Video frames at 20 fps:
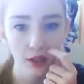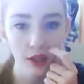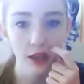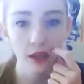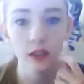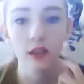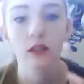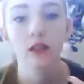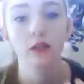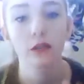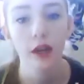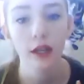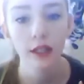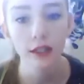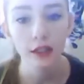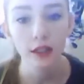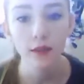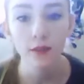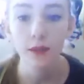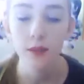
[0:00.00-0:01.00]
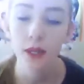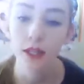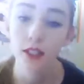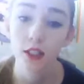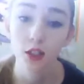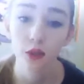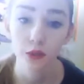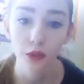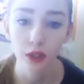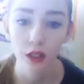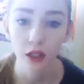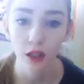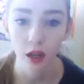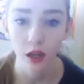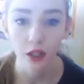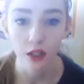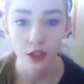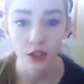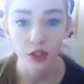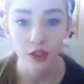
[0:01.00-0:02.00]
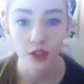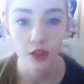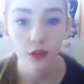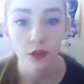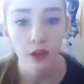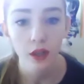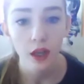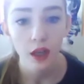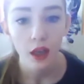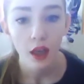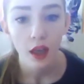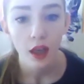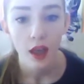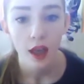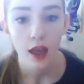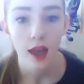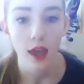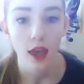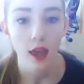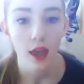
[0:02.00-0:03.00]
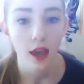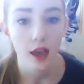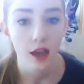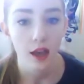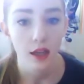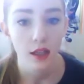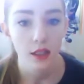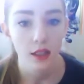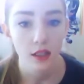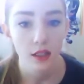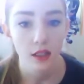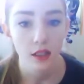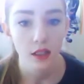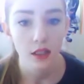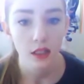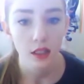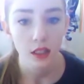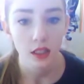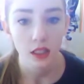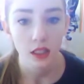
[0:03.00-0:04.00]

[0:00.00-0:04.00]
how to do red lips because they're really hard to do and